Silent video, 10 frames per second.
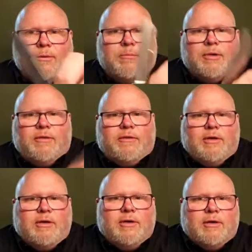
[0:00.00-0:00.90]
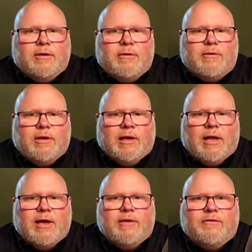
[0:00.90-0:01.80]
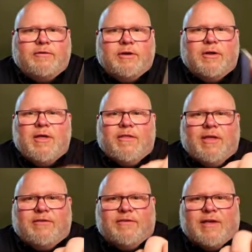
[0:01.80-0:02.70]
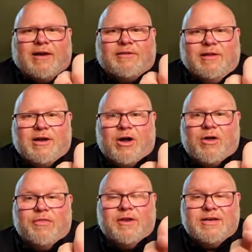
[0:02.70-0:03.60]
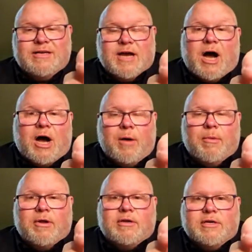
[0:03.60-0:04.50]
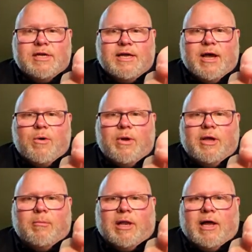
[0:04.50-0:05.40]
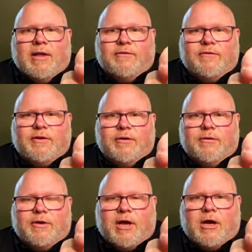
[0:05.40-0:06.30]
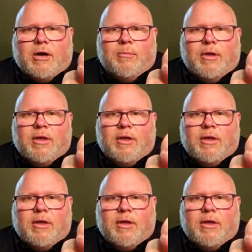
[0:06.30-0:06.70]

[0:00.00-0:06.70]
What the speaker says: But the Lion Steel, this is actually called the DOM, D-O-M, Lion Steel DOM.